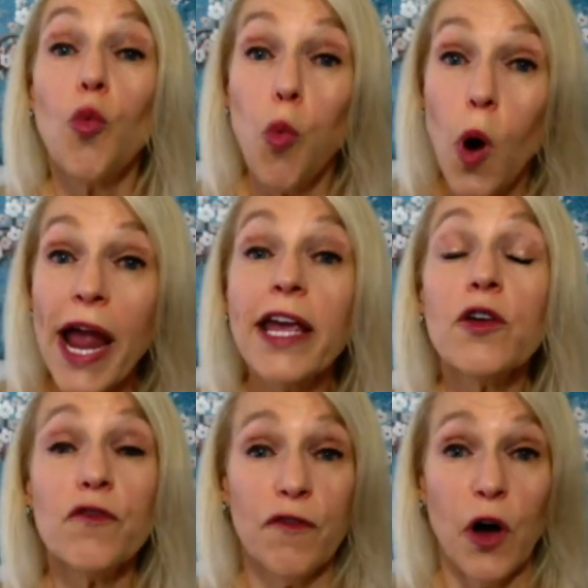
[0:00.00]
The
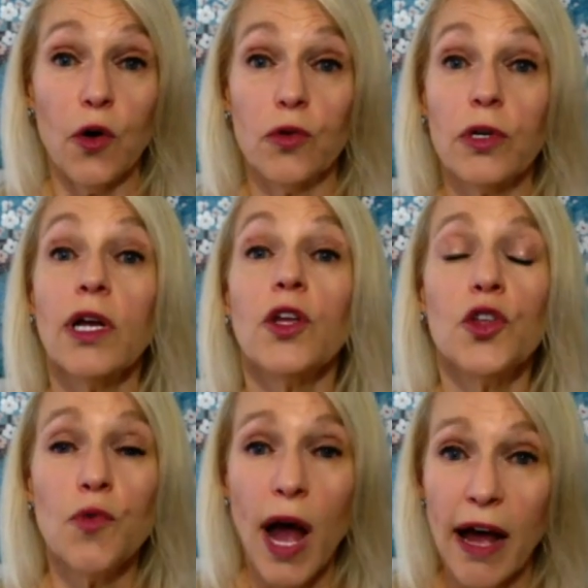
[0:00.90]
way you vote,
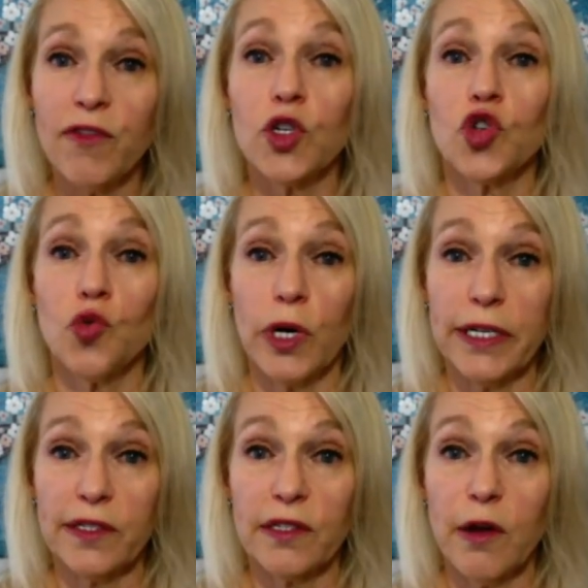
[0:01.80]
you have a
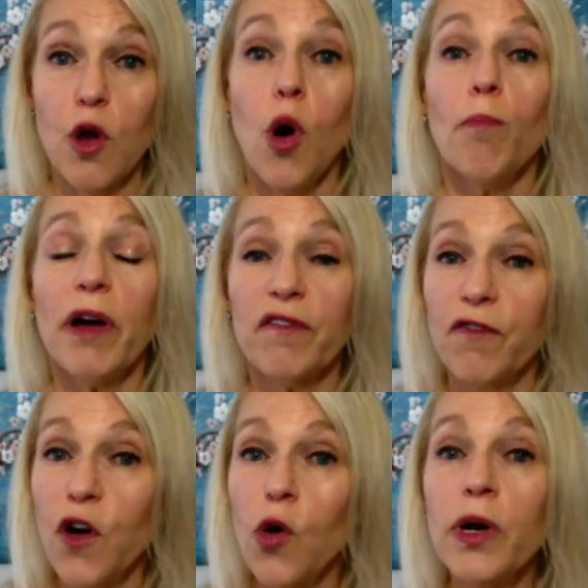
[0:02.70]
choice.
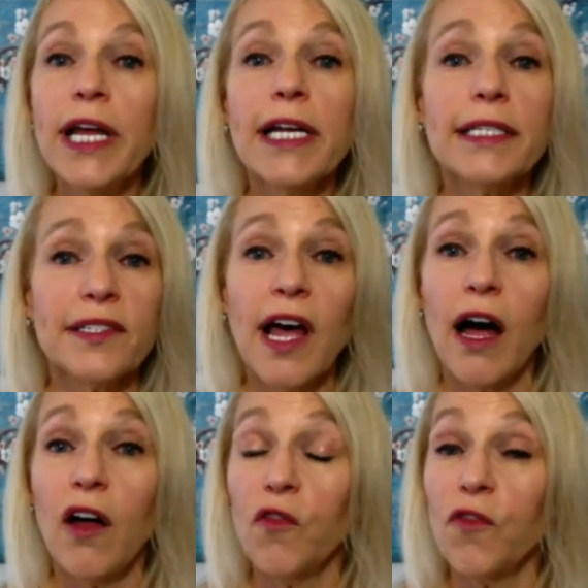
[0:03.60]
But voting
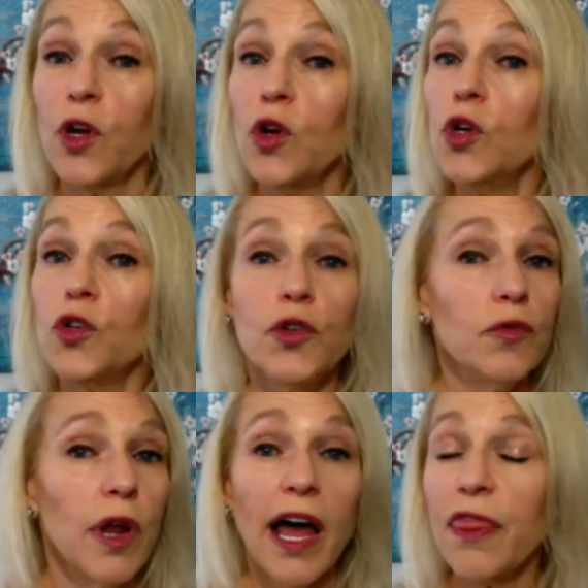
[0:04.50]
itself,
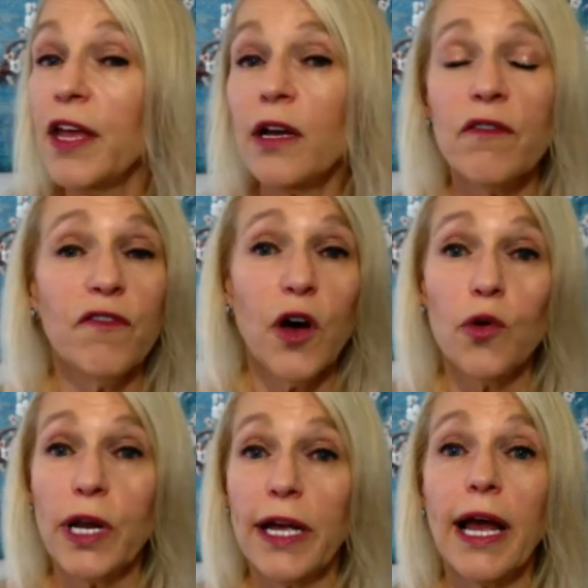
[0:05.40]
do not think of
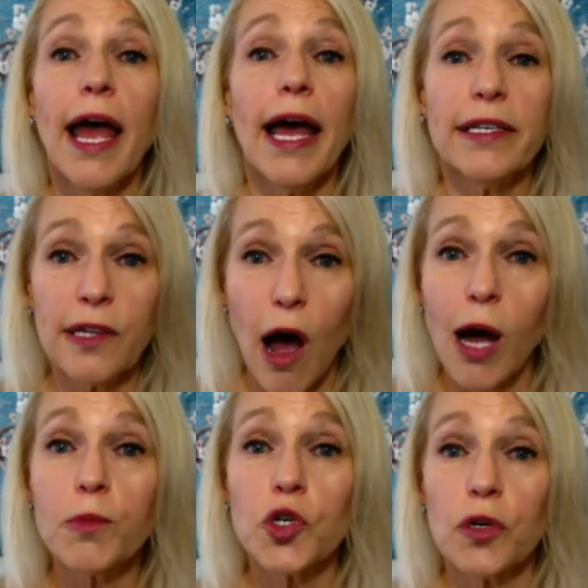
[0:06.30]
voting as
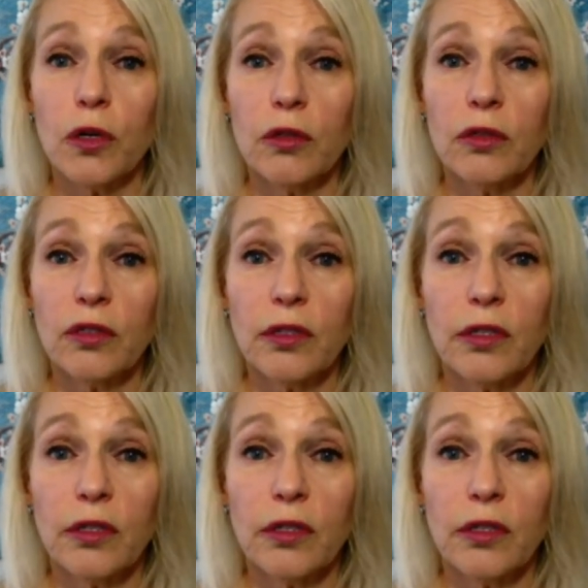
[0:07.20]
optional.